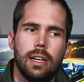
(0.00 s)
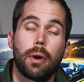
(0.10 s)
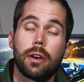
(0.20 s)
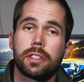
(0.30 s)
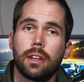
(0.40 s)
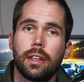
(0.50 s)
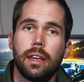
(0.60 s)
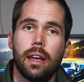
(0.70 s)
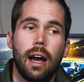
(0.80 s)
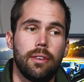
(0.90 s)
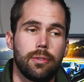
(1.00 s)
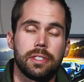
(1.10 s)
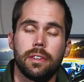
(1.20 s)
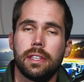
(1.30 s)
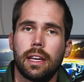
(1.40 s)
Personally, I've
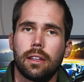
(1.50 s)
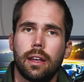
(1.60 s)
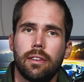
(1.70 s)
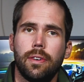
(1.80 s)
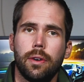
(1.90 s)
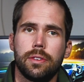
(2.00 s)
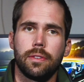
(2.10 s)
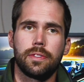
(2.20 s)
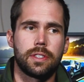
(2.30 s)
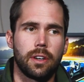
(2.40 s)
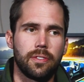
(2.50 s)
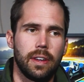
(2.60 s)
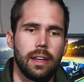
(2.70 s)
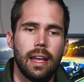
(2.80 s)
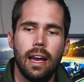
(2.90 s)
recently taken a lot of photos of
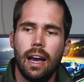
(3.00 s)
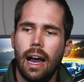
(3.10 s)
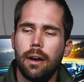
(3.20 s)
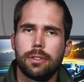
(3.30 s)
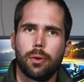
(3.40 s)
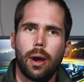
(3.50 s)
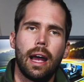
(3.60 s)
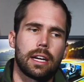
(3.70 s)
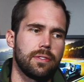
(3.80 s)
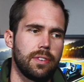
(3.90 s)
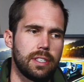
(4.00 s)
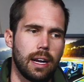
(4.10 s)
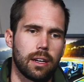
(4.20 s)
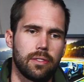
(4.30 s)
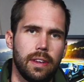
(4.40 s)
surfing, outdoor action
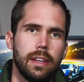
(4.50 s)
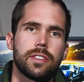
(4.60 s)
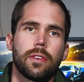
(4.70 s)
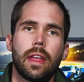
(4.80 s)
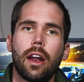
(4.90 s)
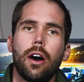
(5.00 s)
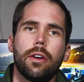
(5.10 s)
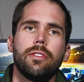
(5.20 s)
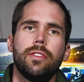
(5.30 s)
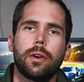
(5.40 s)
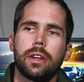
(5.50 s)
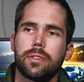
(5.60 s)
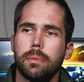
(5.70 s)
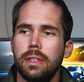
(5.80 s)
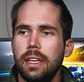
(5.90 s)
photography, so that autofocus
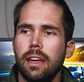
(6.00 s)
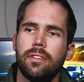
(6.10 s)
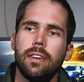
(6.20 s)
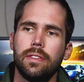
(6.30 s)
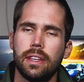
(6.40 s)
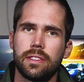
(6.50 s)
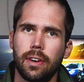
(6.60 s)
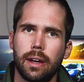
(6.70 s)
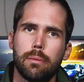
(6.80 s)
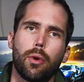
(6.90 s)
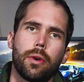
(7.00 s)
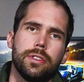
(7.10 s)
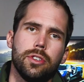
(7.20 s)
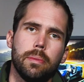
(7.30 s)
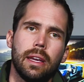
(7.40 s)
from the D850 is very important
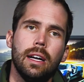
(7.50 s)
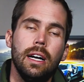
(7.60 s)
to me.